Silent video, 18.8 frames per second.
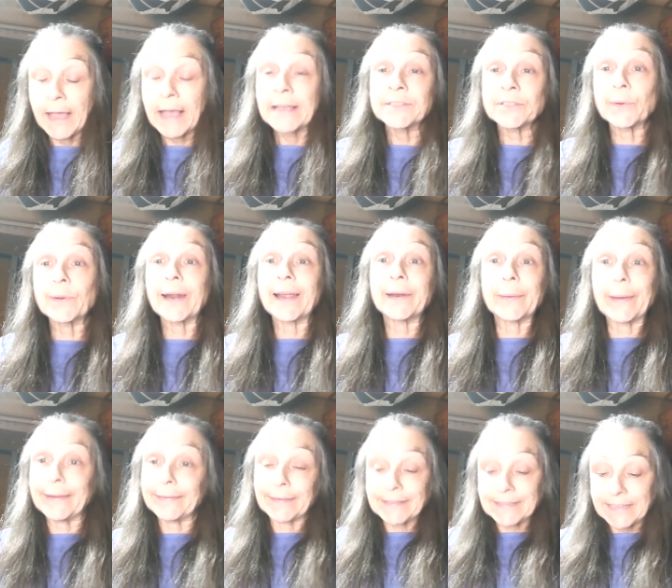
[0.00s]
So
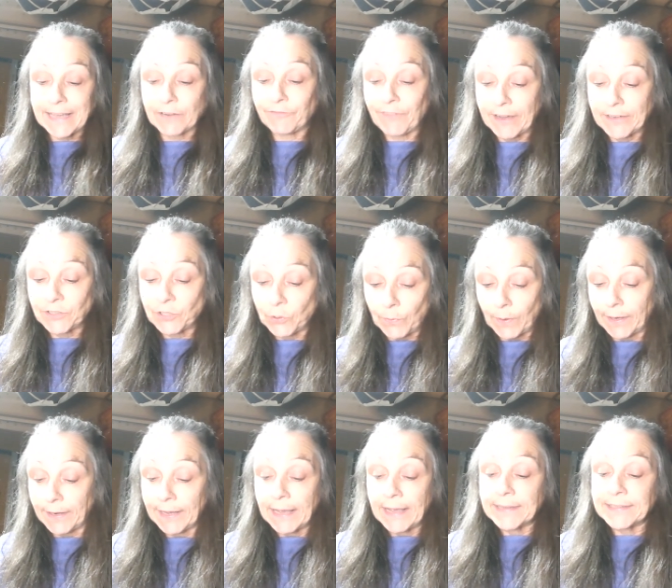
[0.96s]
anyway, let's get right to
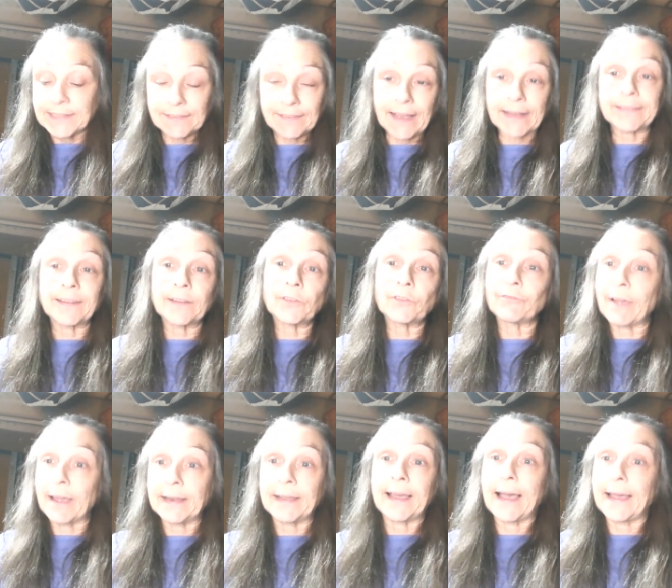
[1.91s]
it. Selecting the
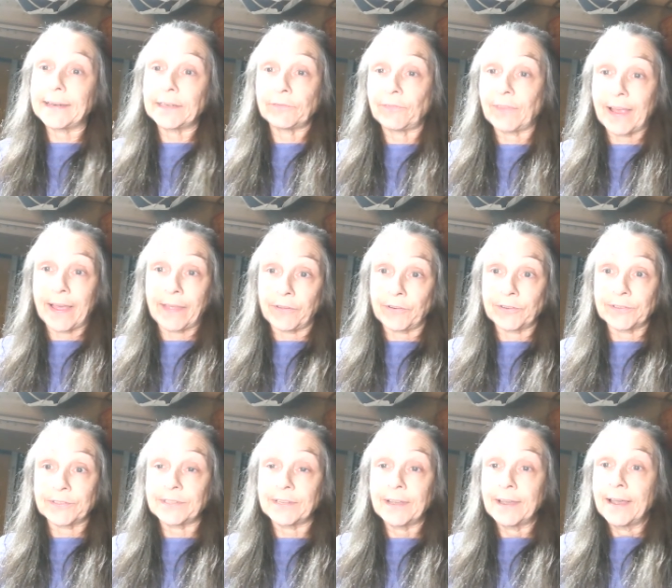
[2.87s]
right kind of
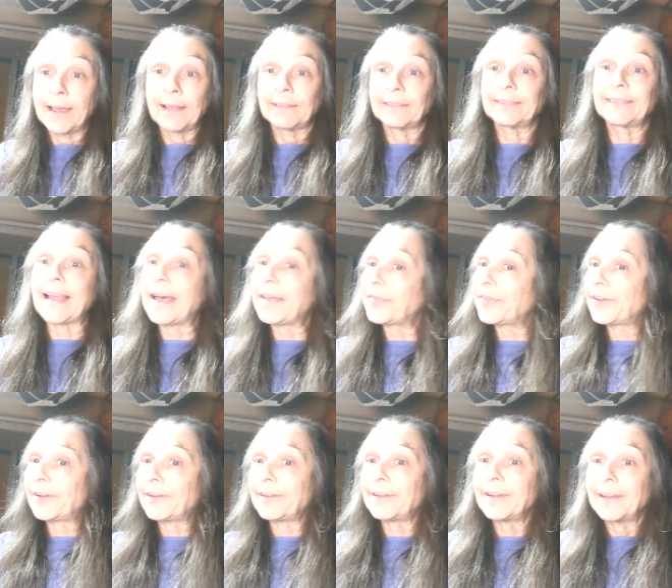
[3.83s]
leathers.
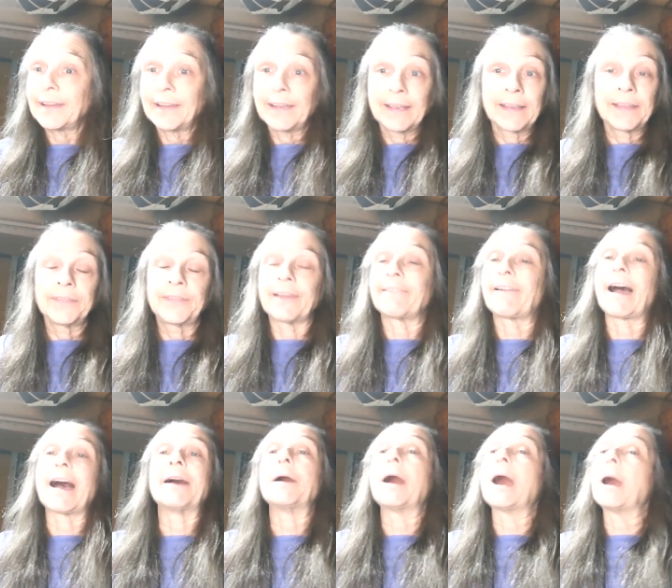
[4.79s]
Leather, there
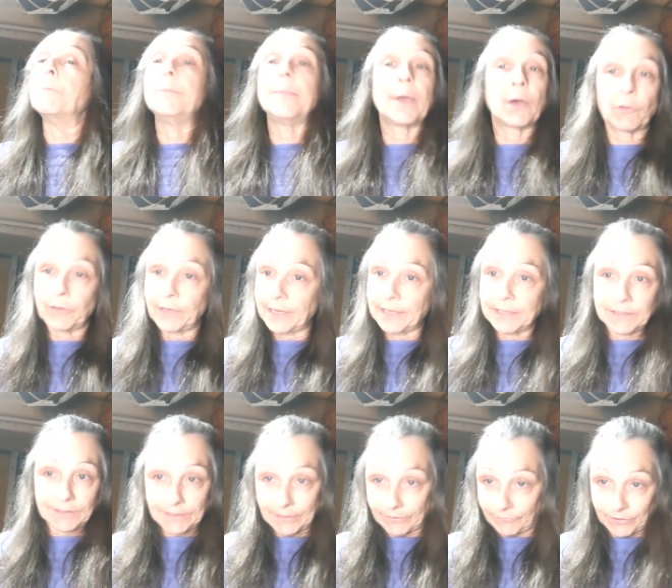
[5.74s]
are a
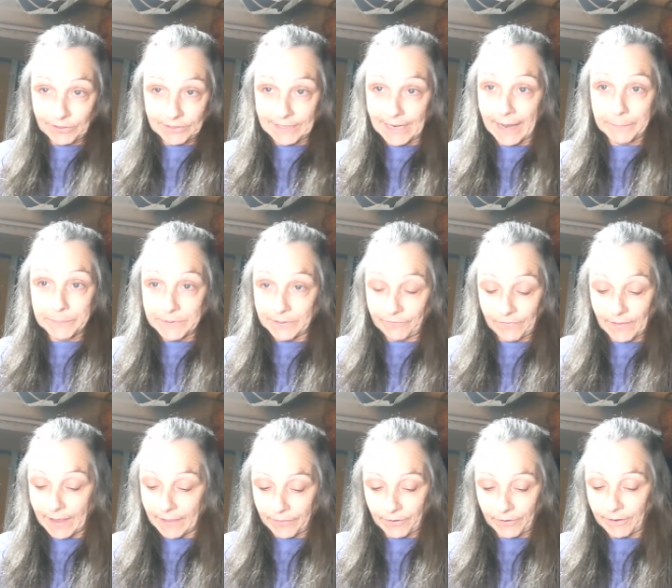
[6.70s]
million different types of
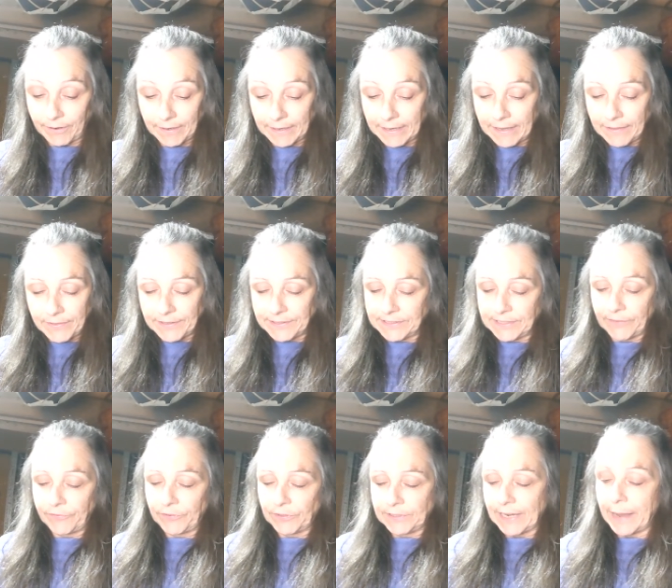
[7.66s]
leather. There's
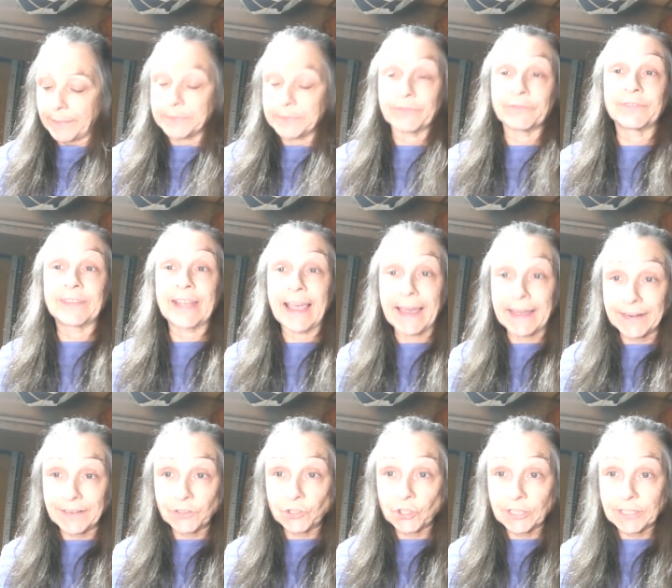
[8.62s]
different types of
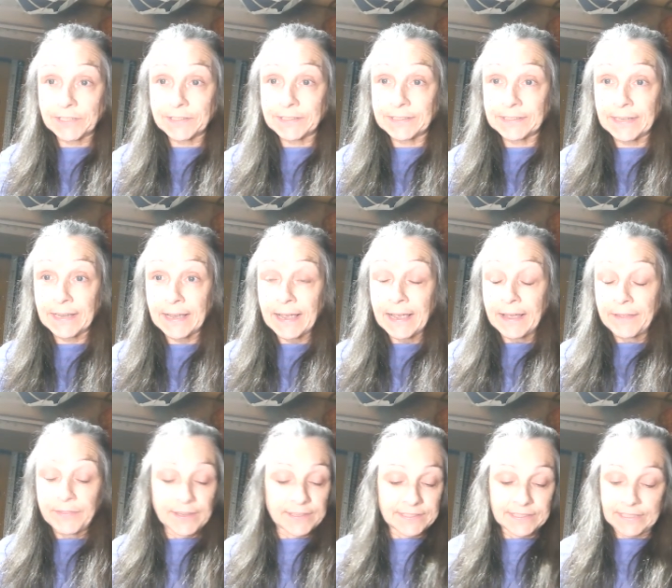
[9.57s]
tannages.
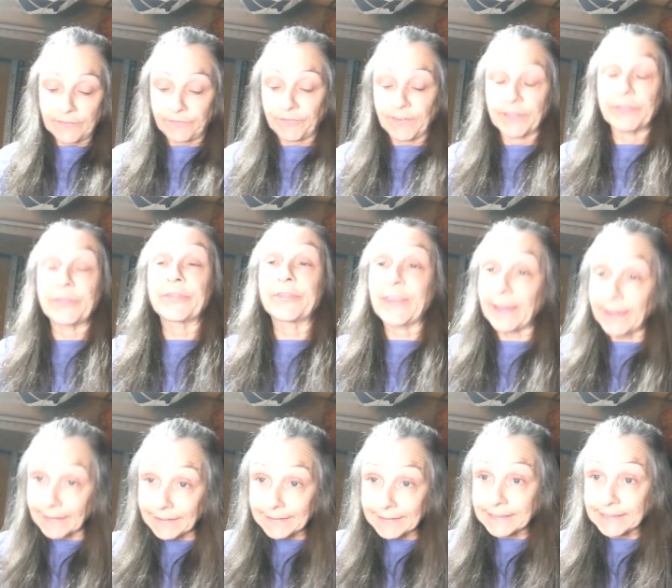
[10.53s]
There's different
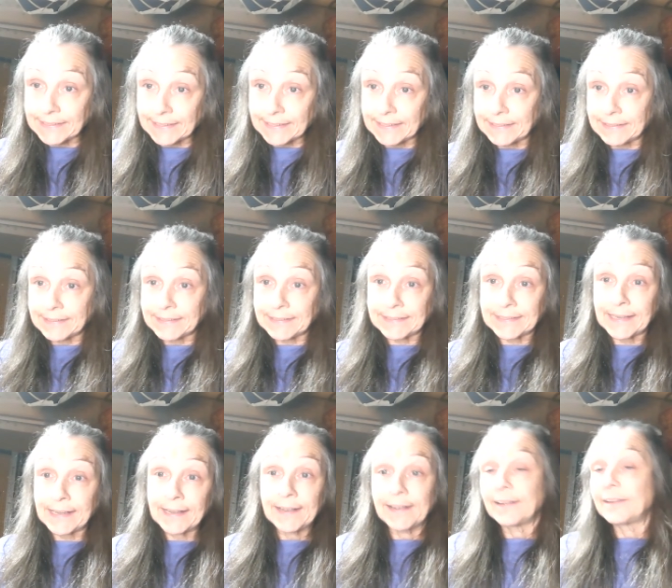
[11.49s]
thicknesses,
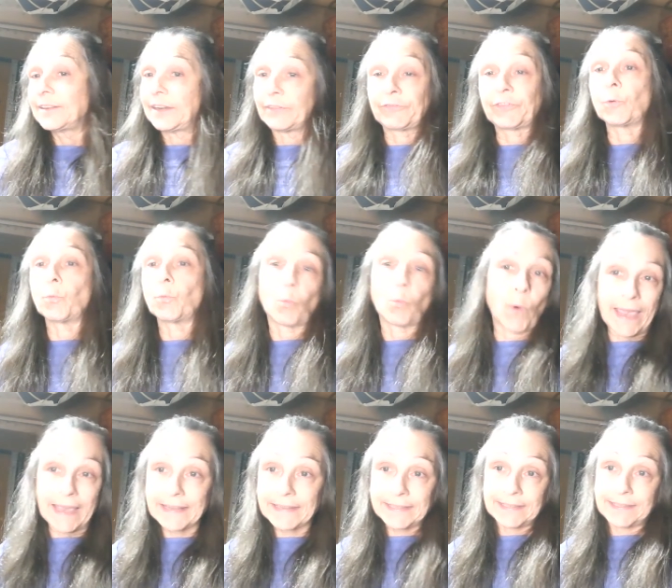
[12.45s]
different
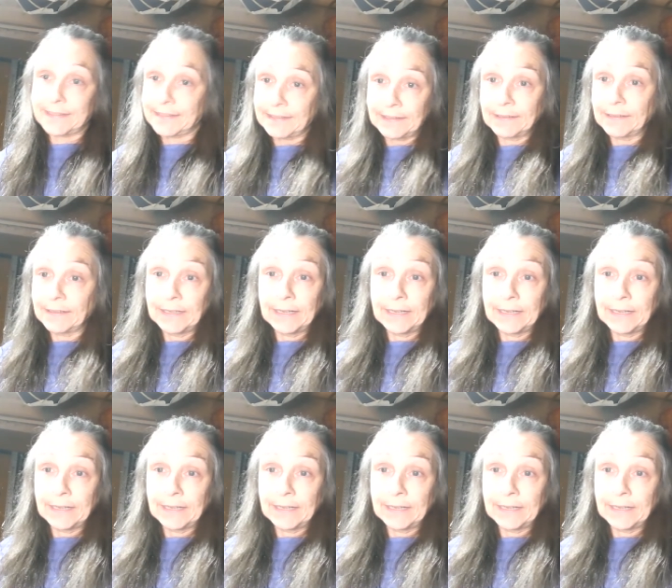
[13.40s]
weights